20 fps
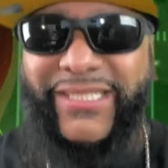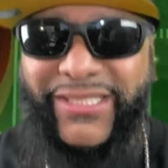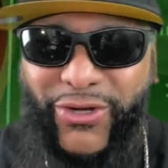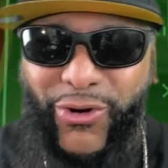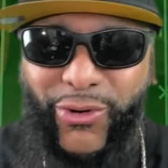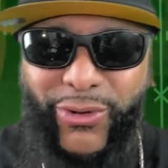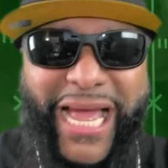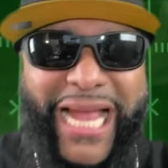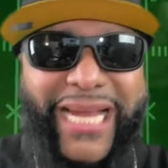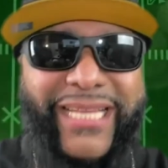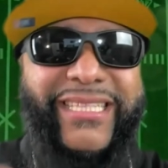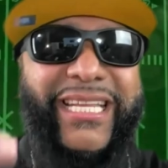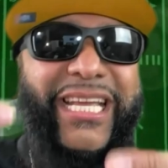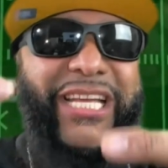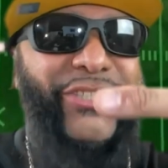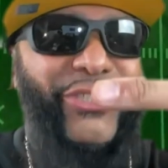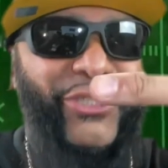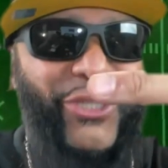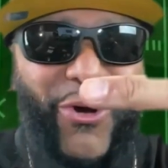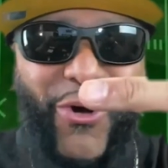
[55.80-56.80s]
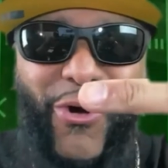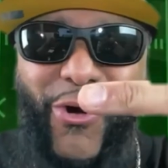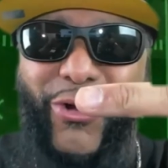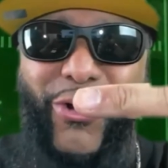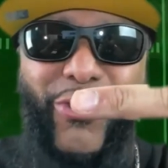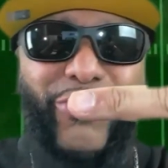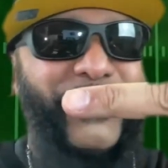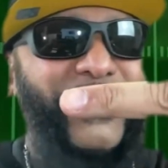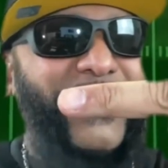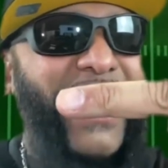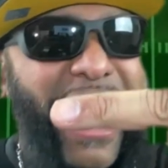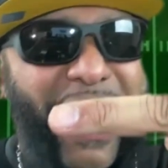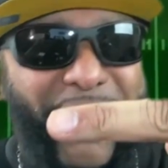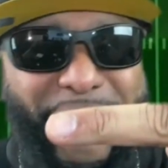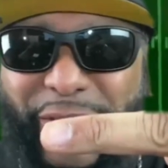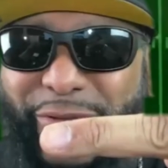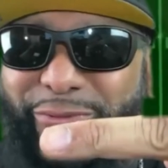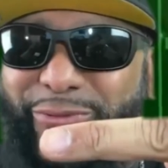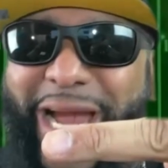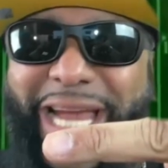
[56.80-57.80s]
Go like this to all those
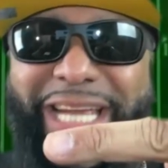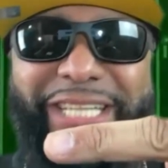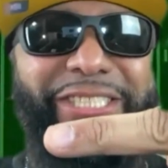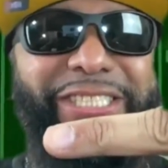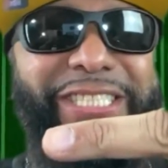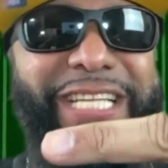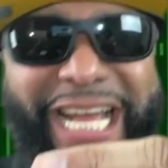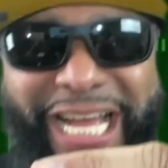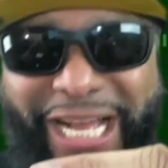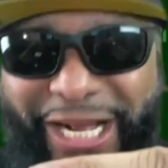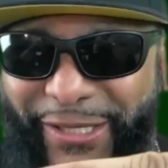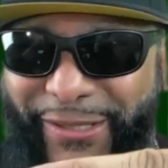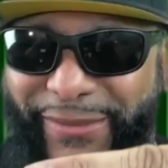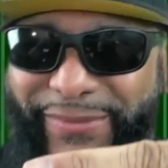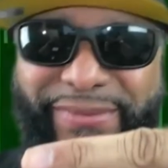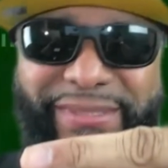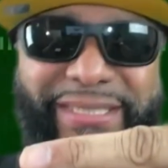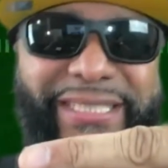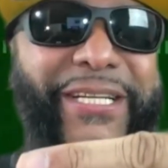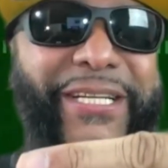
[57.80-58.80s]
copyrights now.